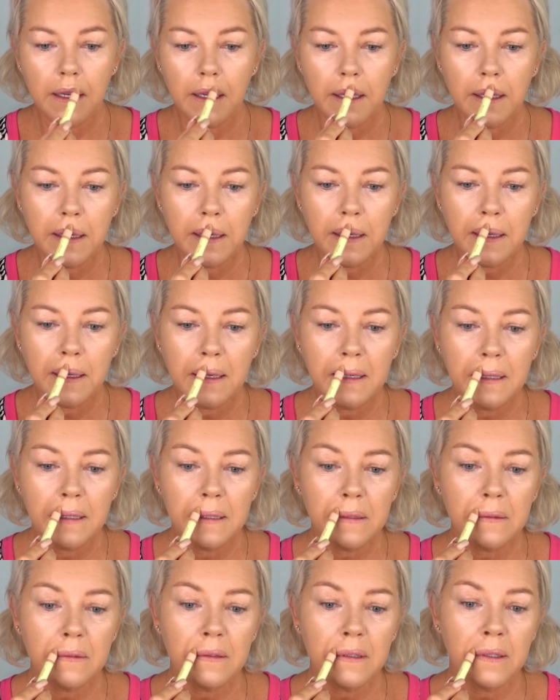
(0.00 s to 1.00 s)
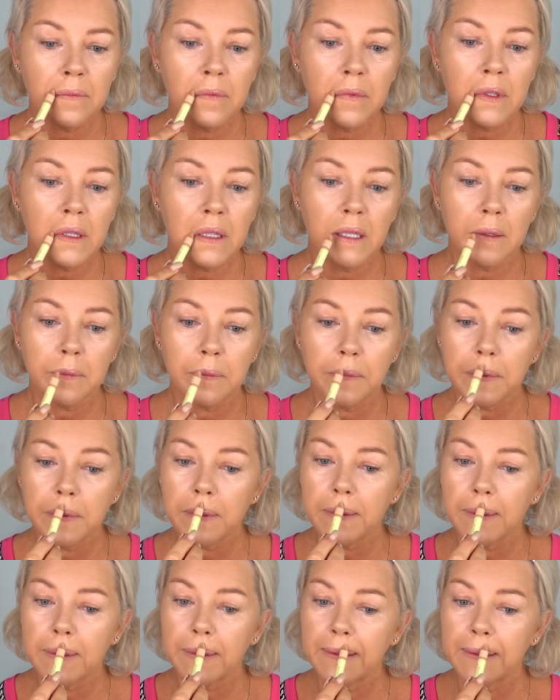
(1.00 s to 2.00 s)
and around my
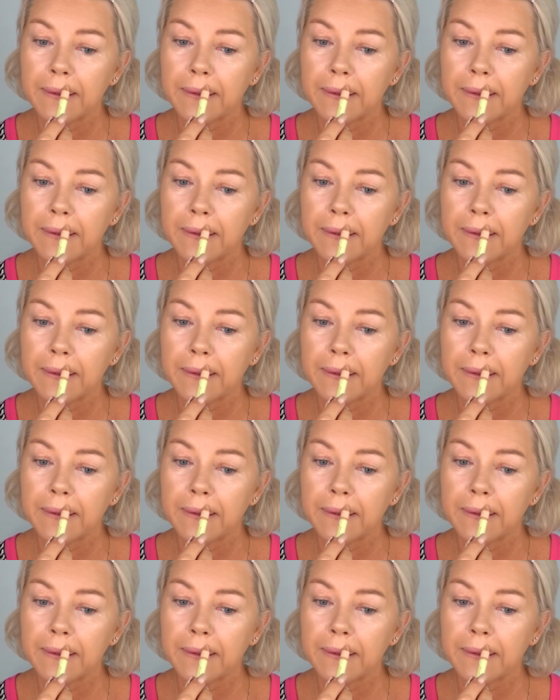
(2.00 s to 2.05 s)
lips.